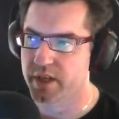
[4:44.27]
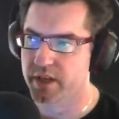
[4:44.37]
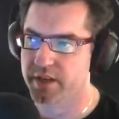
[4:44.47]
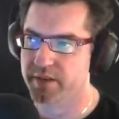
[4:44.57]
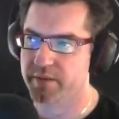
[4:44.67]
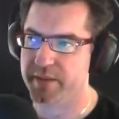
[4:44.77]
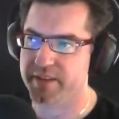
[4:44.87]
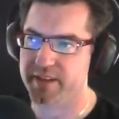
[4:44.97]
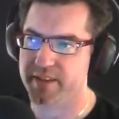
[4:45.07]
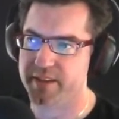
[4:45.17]
think we're meant
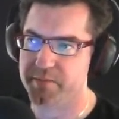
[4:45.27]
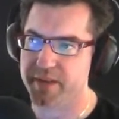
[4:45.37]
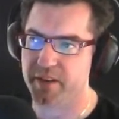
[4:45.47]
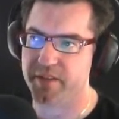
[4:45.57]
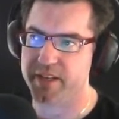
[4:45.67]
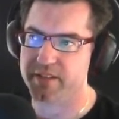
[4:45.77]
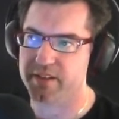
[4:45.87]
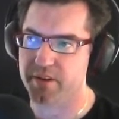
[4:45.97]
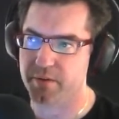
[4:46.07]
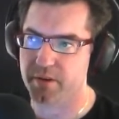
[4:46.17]
to hit those metal things
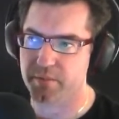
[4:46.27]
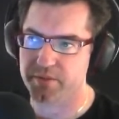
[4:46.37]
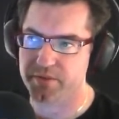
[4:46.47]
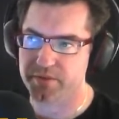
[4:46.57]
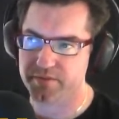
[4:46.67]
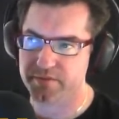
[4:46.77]
too. Oops.